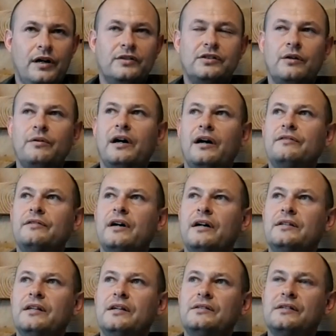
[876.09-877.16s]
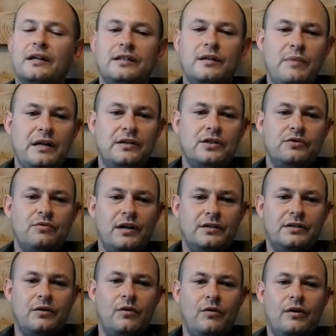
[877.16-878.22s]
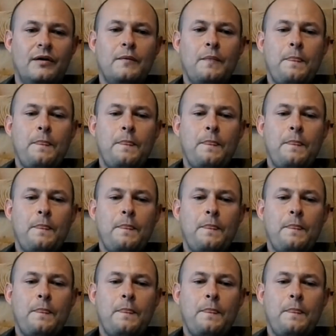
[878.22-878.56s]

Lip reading: I DSAR'd the magistrate's court